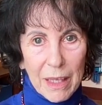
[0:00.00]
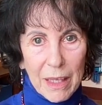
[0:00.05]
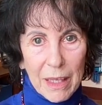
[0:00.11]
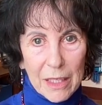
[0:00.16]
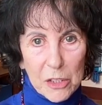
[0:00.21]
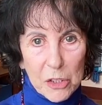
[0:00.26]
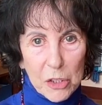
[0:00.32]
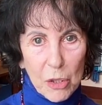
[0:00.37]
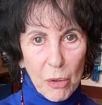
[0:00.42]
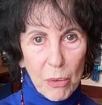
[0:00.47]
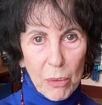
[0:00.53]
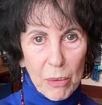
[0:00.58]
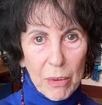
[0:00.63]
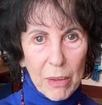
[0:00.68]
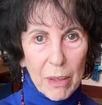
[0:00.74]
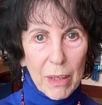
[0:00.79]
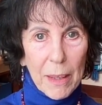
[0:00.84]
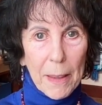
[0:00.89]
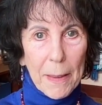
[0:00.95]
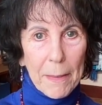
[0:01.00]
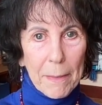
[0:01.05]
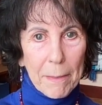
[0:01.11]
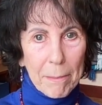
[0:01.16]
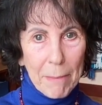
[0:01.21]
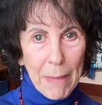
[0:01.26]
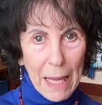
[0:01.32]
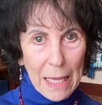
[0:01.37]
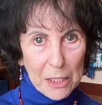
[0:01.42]
and Joe
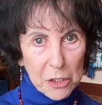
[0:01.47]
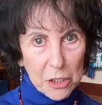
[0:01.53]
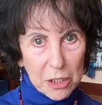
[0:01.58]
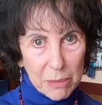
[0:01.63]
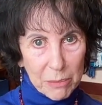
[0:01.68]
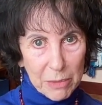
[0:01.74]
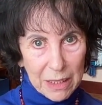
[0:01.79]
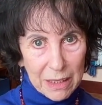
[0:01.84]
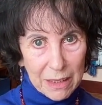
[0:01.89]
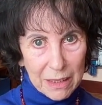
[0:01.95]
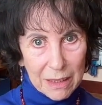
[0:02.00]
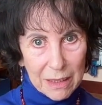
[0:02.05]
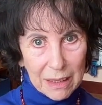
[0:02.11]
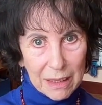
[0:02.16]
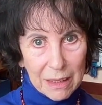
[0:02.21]
matched me.